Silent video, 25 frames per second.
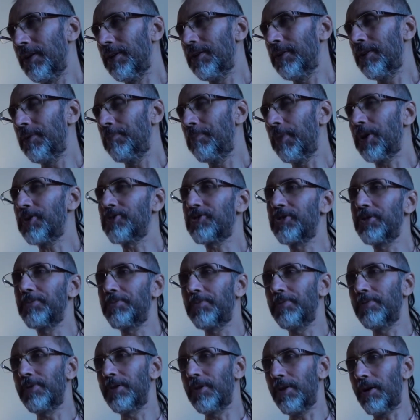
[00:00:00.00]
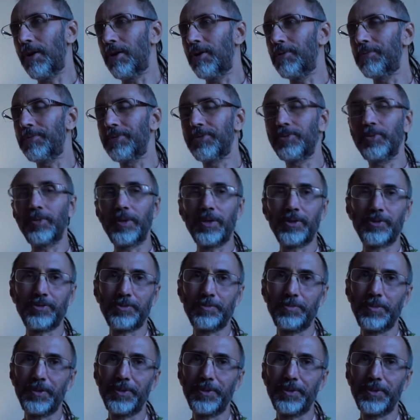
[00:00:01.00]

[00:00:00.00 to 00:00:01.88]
in the merciful love towards